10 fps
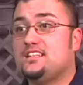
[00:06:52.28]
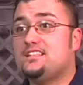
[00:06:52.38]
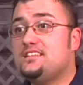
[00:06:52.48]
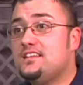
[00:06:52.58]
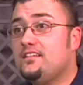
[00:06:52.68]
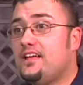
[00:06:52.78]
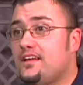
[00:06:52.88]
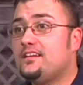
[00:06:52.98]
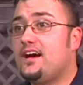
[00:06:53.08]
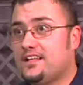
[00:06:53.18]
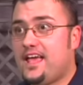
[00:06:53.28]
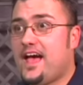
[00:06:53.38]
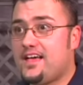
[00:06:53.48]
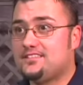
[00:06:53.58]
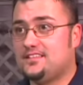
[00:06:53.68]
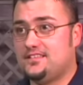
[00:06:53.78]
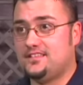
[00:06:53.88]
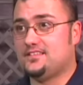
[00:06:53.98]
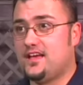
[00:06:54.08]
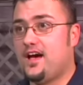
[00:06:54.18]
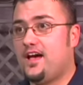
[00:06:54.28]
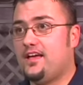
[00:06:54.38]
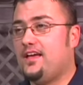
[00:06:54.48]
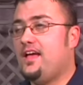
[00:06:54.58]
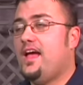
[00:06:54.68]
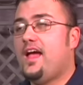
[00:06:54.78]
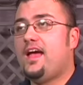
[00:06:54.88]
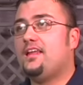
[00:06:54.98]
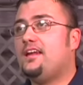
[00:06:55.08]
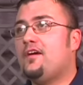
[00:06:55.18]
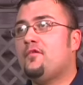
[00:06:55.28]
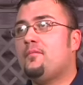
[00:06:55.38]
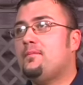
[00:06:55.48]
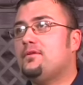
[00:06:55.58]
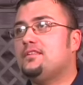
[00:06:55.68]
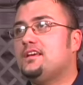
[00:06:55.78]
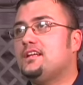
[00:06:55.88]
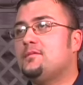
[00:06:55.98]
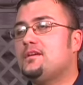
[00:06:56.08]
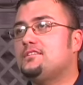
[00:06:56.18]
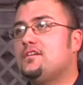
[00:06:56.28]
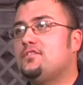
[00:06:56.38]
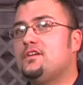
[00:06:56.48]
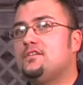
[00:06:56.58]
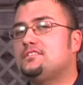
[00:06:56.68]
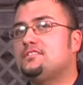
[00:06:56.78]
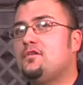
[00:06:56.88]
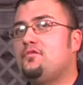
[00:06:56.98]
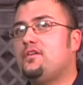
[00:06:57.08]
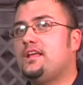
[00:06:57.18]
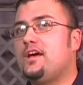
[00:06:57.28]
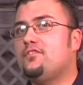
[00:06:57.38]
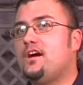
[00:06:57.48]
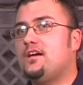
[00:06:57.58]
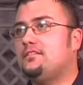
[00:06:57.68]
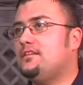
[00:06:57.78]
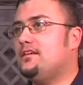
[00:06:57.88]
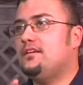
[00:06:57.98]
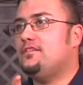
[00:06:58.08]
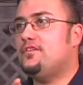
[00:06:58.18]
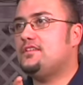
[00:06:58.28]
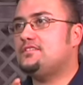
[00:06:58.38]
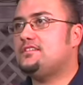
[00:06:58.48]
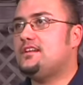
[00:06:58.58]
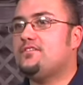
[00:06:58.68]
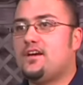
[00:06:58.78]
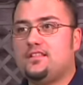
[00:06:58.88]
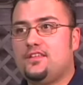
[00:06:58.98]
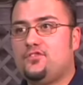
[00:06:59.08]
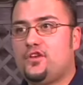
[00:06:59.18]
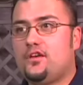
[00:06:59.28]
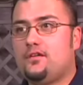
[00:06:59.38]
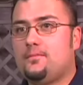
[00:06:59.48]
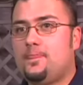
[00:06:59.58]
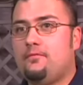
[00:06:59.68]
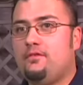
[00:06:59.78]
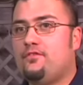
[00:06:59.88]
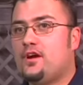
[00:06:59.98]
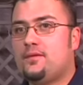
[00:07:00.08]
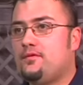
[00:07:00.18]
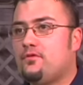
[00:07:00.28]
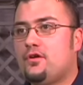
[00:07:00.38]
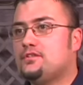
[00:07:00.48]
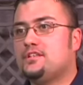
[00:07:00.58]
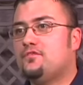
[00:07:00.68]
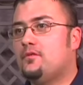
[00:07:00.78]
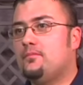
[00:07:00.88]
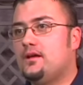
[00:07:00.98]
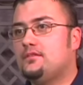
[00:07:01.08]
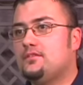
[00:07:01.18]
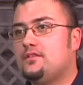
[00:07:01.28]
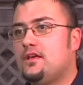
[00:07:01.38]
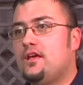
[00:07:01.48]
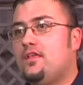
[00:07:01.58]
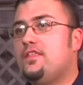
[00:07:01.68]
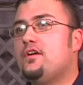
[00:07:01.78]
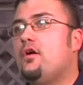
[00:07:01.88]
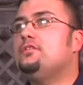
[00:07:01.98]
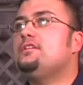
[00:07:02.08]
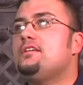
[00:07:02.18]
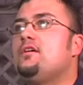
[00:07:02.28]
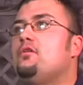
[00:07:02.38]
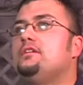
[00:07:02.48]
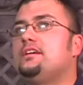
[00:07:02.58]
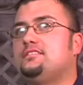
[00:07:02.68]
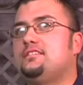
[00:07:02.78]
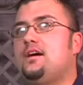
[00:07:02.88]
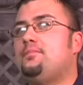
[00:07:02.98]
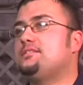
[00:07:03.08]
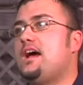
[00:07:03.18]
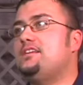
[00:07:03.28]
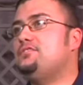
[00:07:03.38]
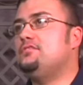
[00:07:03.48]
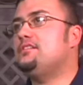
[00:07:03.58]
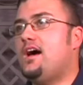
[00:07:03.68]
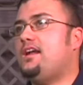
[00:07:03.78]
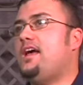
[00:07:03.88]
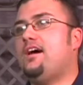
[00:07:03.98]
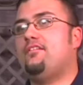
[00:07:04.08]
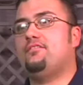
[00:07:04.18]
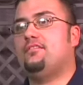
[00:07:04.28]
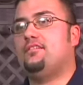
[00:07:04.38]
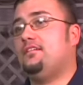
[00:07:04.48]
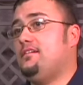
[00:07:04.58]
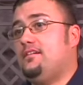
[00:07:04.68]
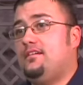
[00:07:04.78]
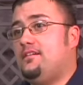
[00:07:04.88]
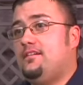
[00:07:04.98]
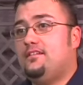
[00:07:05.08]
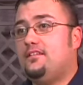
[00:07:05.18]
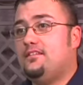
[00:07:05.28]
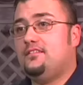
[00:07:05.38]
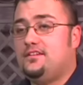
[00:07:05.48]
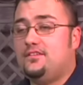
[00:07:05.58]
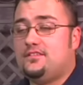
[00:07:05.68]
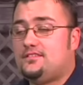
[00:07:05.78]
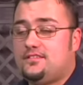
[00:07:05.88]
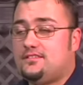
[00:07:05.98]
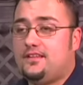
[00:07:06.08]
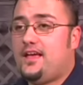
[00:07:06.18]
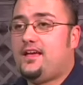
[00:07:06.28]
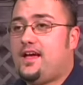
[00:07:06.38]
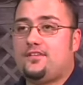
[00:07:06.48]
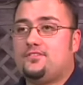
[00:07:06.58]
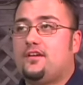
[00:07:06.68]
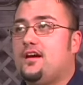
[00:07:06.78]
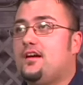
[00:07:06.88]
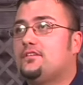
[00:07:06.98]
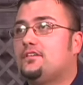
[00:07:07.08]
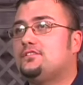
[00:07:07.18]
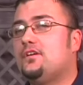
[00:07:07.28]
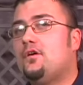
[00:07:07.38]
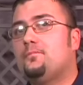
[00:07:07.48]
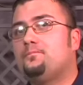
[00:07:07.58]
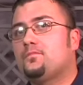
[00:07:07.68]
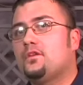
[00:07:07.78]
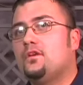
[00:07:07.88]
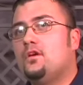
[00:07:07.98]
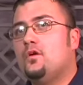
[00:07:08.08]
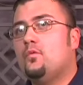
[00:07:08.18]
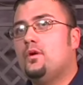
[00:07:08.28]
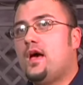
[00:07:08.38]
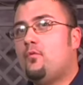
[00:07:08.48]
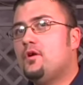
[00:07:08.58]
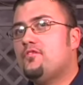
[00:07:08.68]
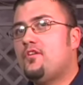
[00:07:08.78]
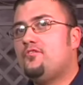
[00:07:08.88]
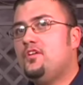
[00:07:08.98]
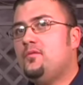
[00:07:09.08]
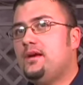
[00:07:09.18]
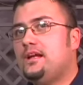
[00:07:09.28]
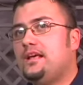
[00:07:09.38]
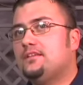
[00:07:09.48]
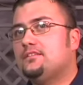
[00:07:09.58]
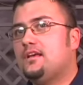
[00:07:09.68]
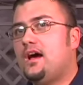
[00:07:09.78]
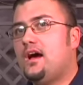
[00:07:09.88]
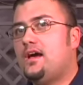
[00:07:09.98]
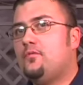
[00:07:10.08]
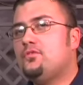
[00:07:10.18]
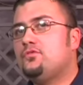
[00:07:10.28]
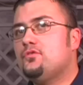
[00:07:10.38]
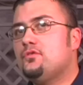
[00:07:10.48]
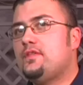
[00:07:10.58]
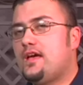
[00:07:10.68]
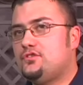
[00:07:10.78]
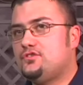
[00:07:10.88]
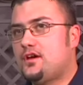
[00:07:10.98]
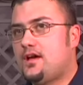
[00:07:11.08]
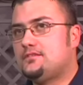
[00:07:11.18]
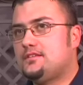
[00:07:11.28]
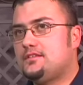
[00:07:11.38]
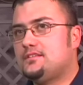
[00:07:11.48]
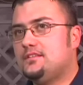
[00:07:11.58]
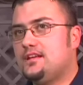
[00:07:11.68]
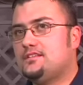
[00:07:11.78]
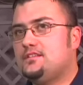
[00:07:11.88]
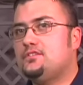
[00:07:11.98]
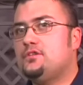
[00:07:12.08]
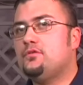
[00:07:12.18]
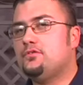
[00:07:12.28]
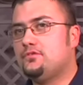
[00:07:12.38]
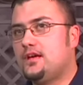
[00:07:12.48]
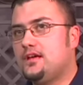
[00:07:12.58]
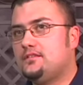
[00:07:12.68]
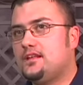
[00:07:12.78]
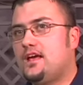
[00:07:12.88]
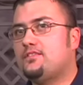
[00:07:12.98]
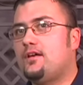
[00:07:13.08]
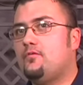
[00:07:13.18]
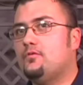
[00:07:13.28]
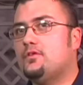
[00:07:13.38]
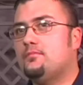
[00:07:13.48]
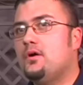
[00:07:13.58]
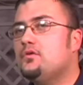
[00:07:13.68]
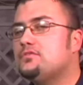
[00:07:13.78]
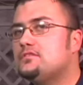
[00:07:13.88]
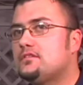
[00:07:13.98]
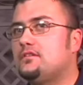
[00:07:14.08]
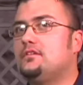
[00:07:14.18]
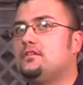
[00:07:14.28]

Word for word: and still had not casted this guy. And I remember thinking to myself, you know, it's so funny. I've got Vincent, I've got Lithia. We've already been rehearsing for a month. The only thing holding us up is I do not have, uh, you know, this this Lancaster character. So at one of our film meetings, I went through the headshots and selected two or three that I thought were the most,